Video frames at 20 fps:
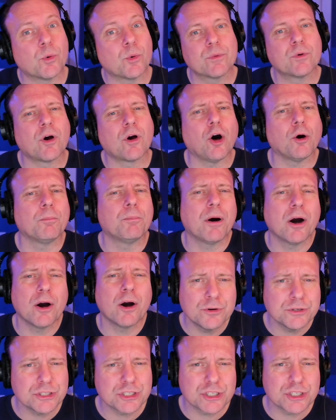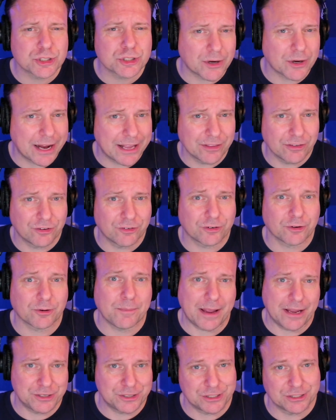would call post
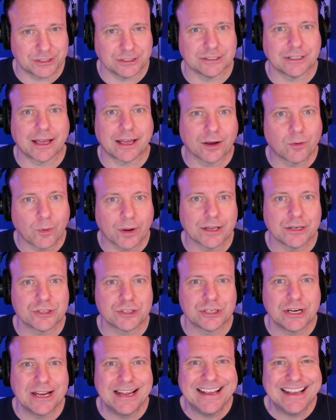transformational language.